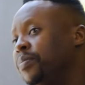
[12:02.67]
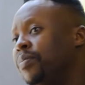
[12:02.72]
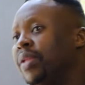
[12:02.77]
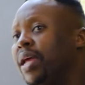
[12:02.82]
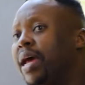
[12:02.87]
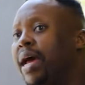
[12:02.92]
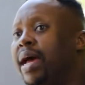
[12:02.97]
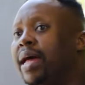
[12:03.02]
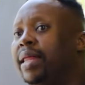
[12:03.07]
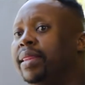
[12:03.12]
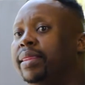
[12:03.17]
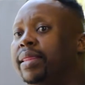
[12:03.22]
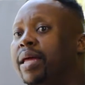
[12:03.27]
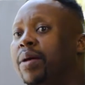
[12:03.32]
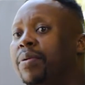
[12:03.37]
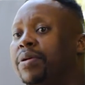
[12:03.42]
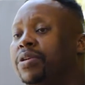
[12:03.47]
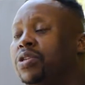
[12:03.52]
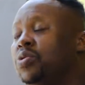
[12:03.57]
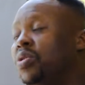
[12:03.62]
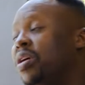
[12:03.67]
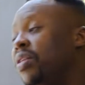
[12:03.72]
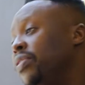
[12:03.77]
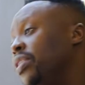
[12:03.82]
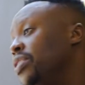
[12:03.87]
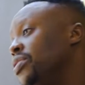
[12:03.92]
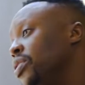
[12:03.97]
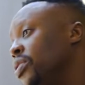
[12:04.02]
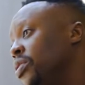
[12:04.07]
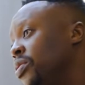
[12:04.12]
And that was 12 years
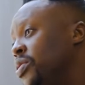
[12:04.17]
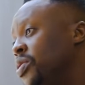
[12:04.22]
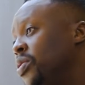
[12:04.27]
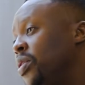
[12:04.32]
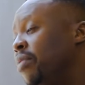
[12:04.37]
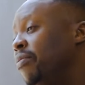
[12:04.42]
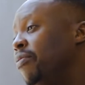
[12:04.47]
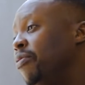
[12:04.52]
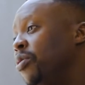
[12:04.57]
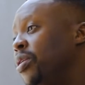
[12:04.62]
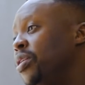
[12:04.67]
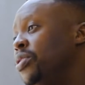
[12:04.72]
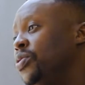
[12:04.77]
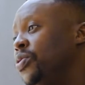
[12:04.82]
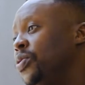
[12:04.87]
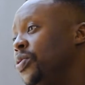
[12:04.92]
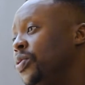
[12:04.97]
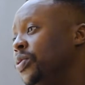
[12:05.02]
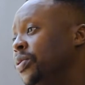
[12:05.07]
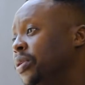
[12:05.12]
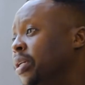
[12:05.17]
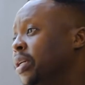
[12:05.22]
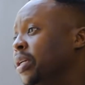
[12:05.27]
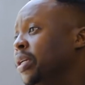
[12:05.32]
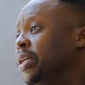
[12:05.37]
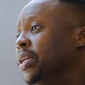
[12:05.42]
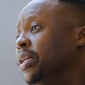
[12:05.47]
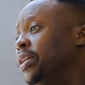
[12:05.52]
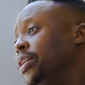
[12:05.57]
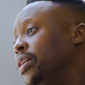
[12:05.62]
ago, so I'm 42
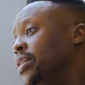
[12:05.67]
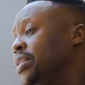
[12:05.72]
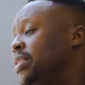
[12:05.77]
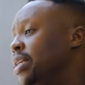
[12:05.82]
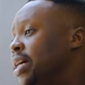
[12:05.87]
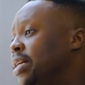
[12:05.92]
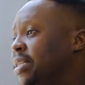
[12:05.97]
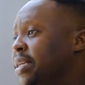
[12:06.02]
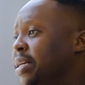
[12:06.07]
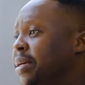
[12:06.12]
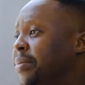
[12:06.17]
years sexy.